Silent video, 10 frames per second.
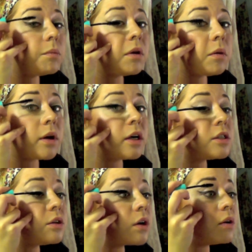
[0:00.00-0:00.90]
maybe 1 or
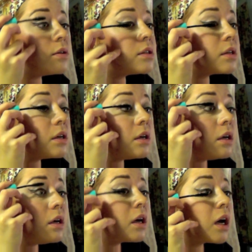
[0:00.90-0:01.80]
2 coats,
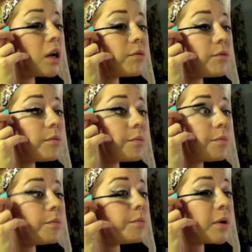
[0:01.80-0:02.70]
kind of
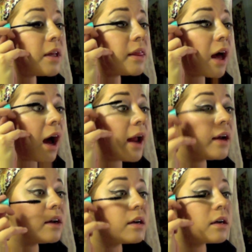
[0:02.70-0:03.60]
put
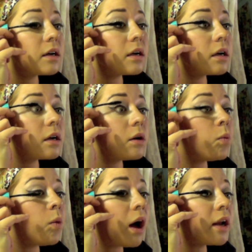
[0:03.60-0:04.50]
that
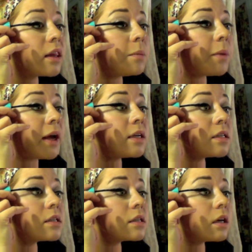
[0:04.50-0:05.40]
wand at the
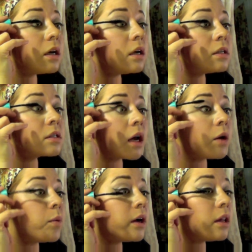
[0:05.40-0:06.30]
base, and just kind
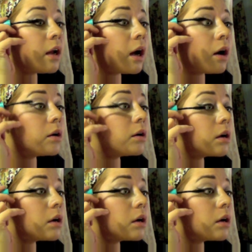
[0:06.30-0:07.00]
of wiggle it out.